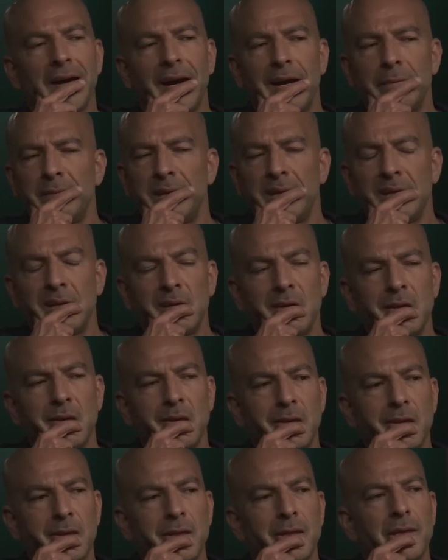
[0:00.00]
I mean,
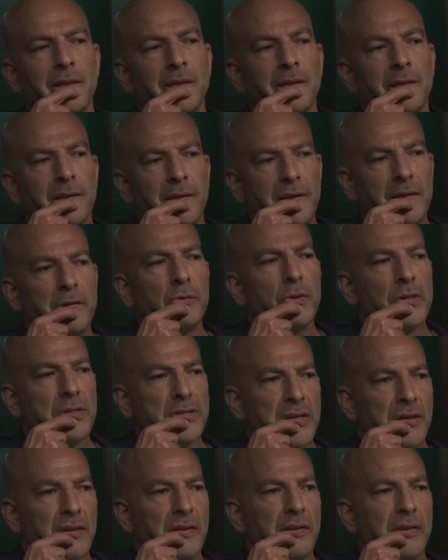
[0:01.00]
it
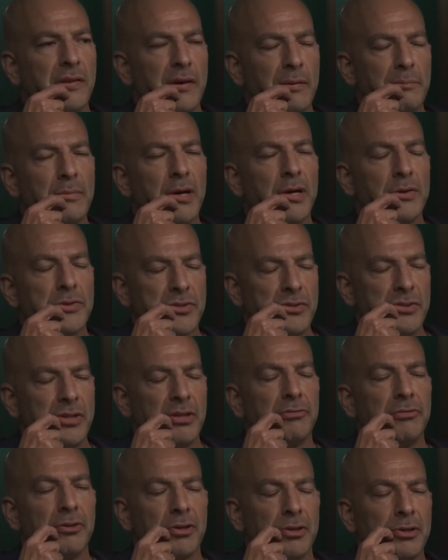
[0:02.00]
was the most
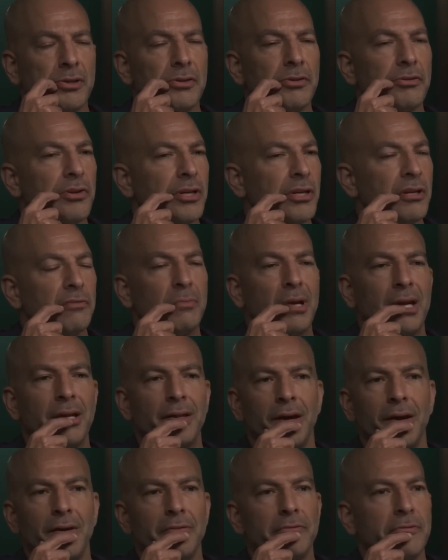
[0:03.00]
difficult thing of my
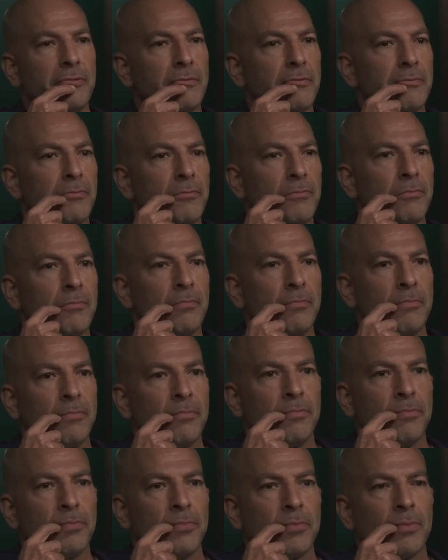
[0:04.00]
life.
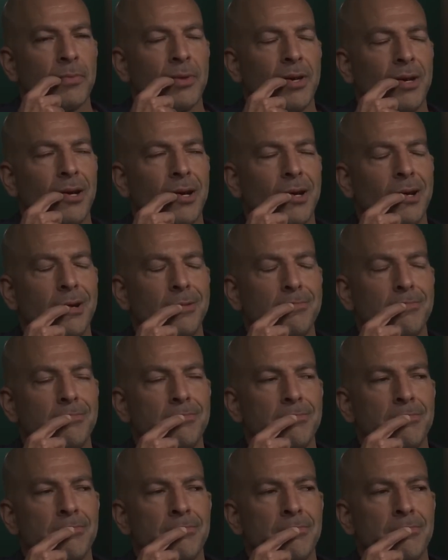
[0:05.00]
I